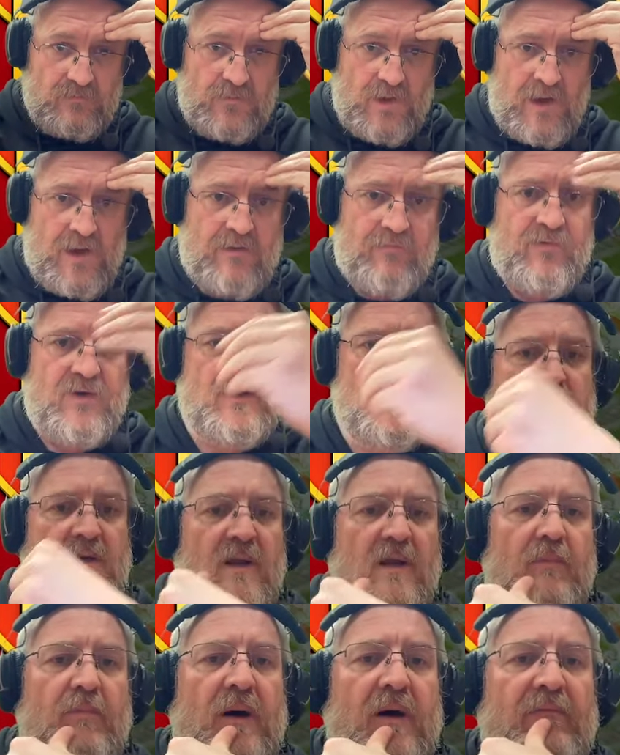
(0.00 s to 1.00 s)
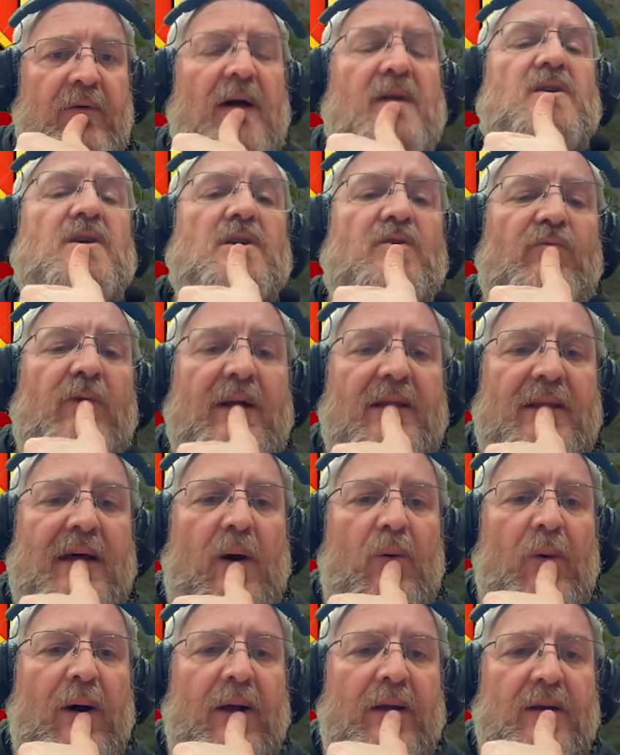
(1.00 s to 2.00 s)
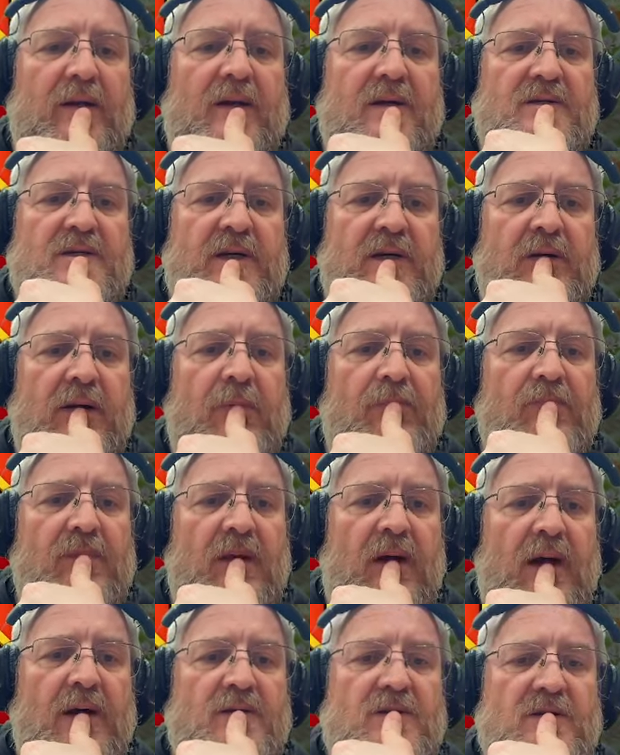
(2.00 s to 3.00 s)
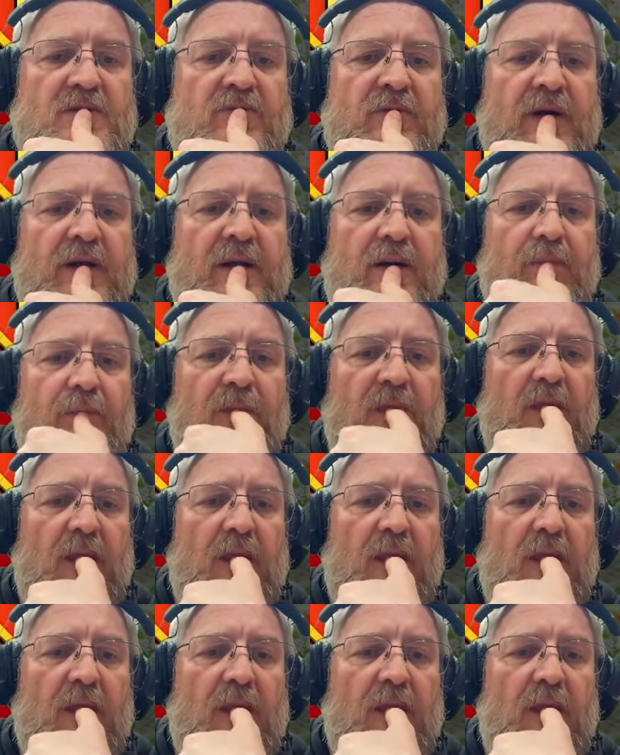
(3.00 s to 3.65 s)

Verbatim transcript: I have written it above. I just read that one, Katina. I just read it.